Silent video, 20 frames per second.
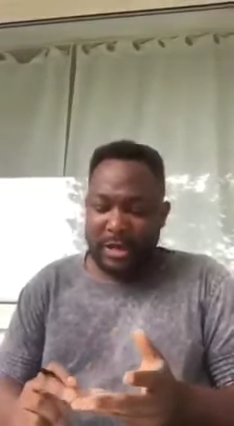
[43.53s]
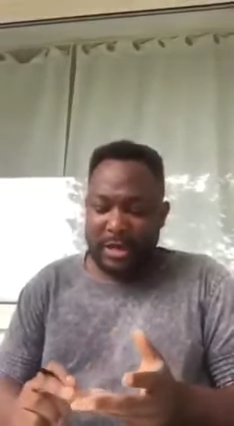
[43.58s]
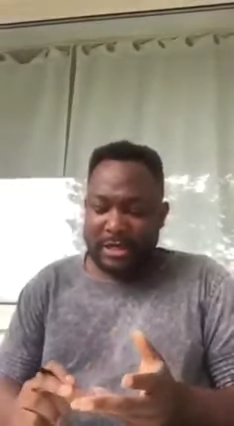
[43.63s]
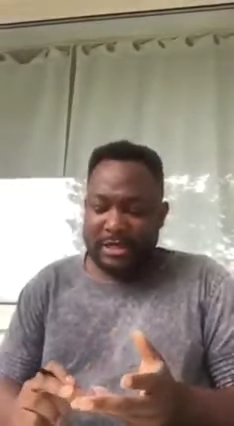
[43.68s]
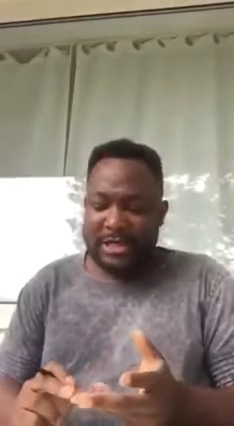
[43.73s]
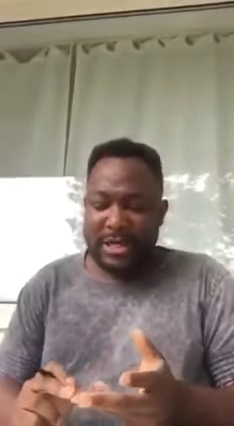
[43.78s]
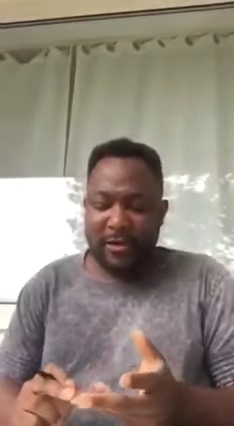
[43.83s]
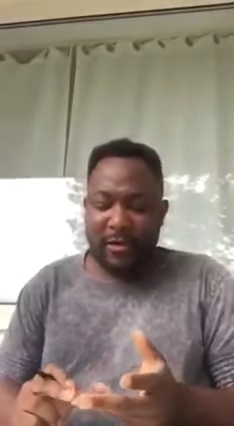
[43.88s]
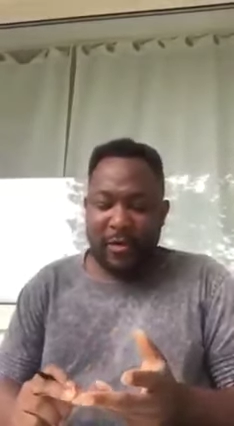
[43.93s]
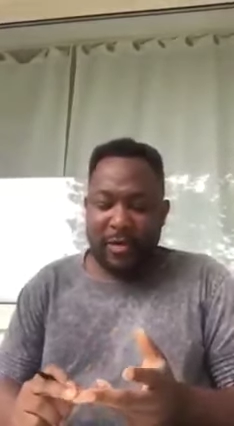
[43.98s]

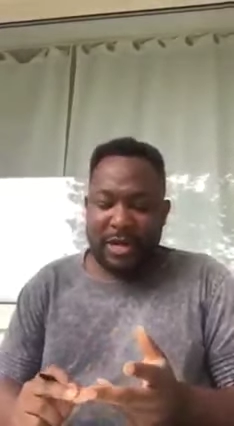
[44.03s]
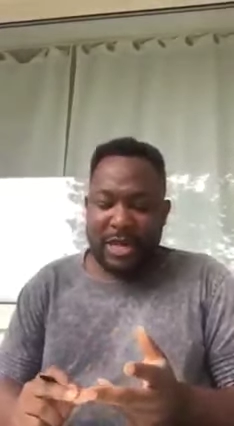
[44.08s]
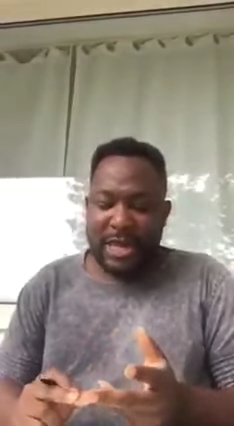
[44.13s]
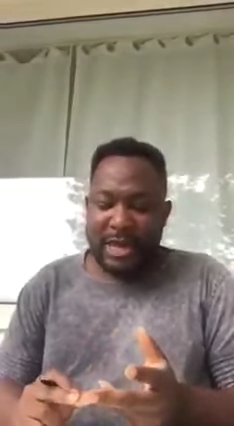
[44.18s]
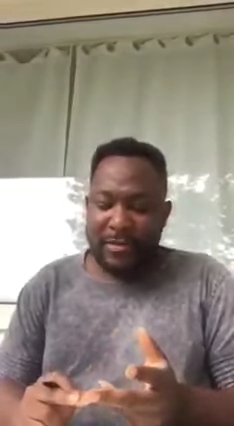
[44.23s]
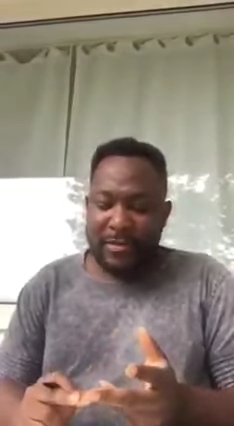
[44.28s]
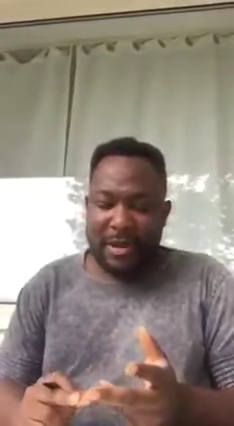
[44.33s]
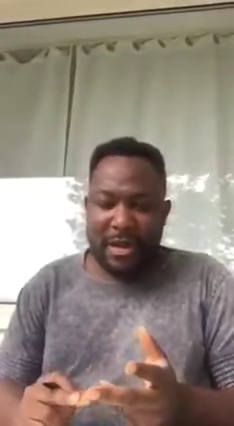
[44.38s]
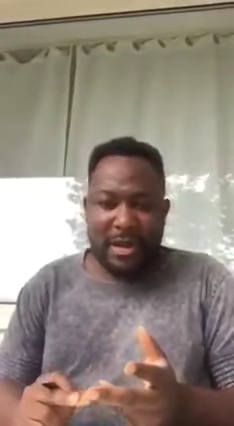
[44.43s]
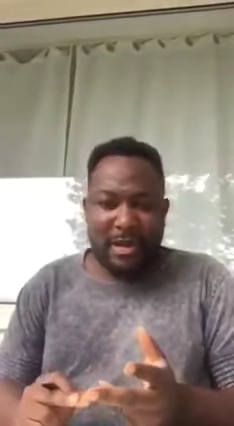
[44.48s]
Sako
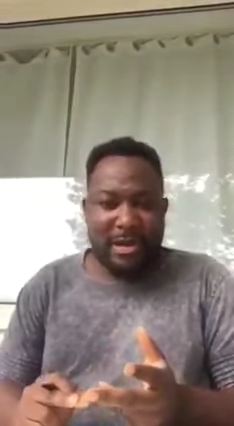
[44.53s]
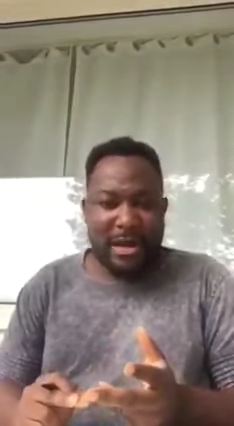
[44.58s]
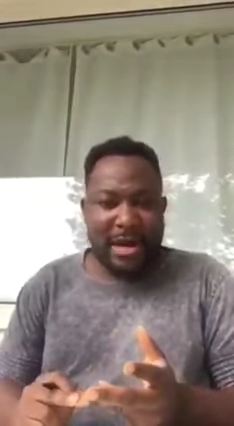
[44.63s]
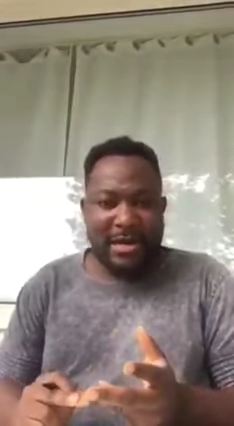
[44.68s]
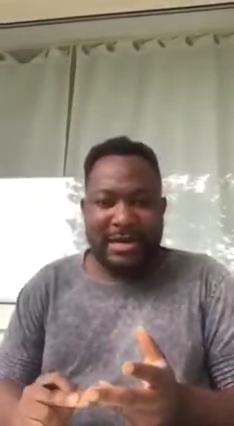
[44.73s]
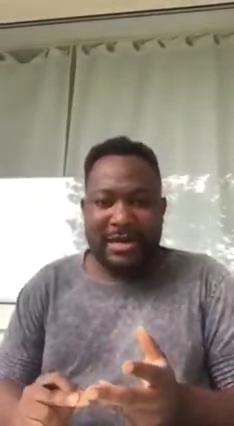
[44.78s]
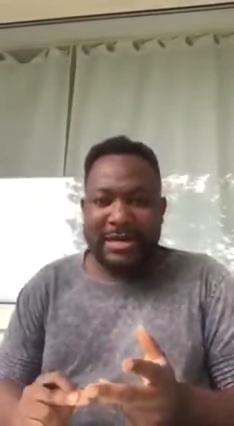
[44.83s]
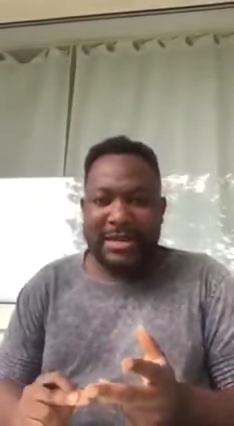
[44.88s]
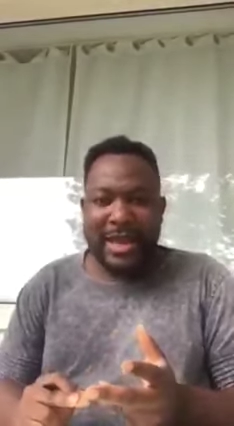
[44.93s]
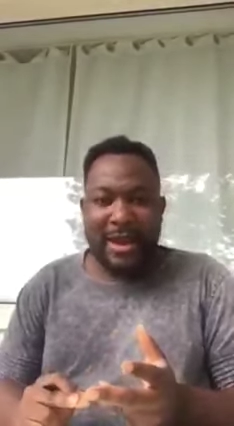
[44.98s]
came in
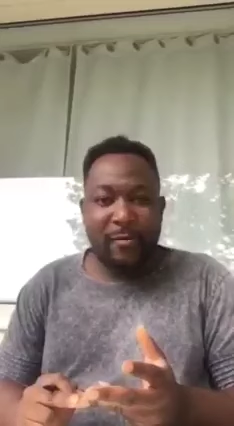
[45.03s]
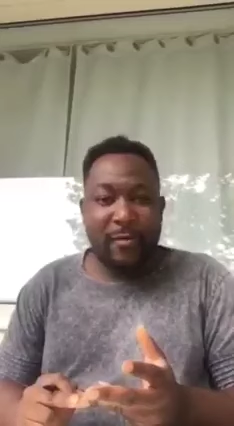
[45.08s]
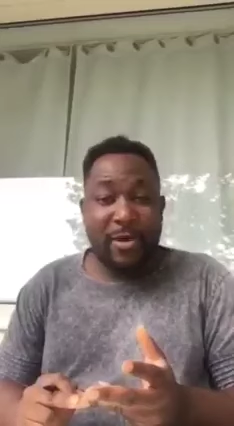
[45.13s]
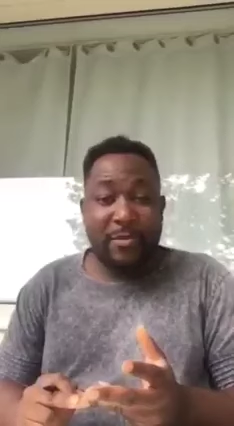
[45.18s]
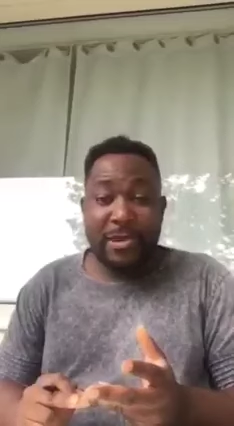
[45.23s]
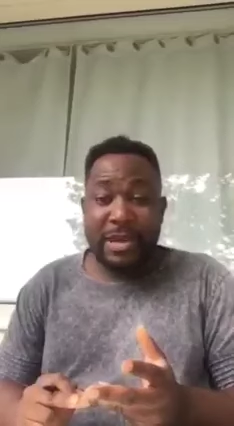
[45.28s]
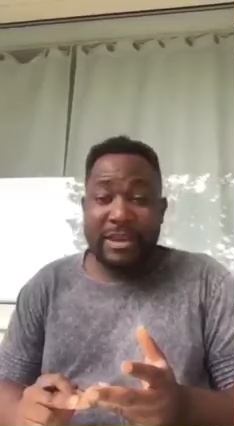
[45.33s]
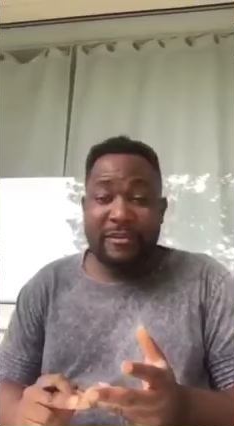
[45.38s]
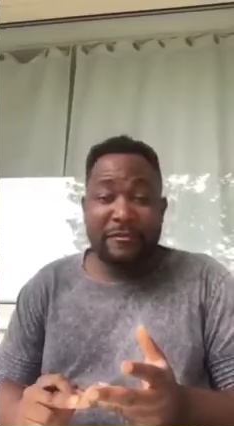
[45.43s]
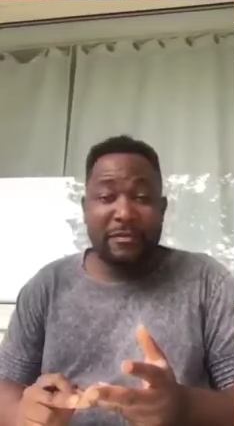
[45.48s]
at a time where,
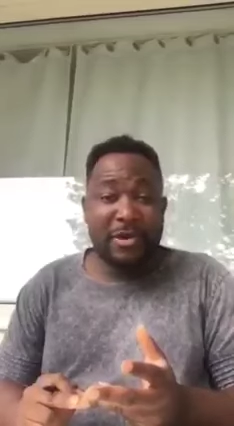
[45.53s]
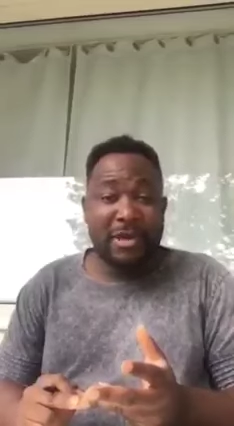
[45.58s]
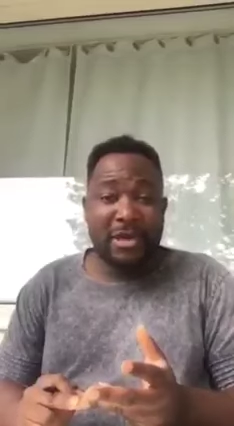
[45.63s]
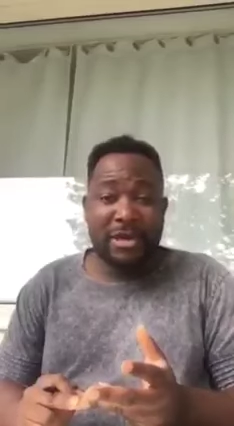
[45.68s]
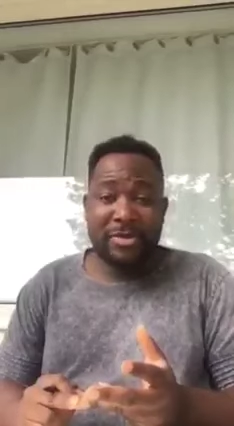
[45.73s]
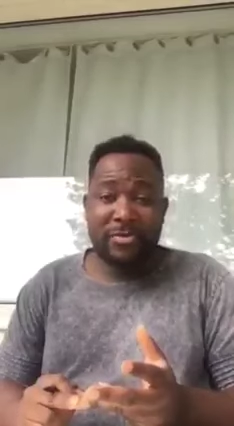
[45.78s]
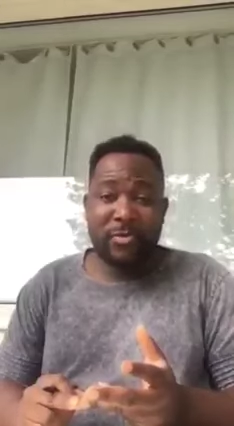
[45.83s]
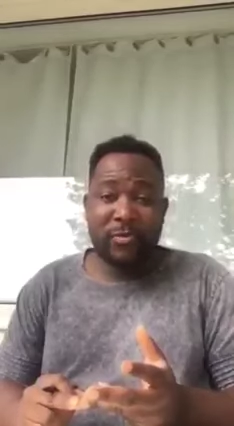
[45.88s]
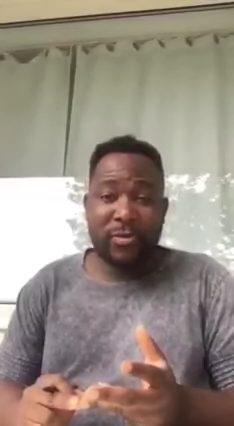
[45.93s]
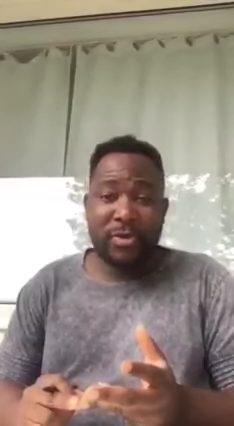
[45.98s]
believe me,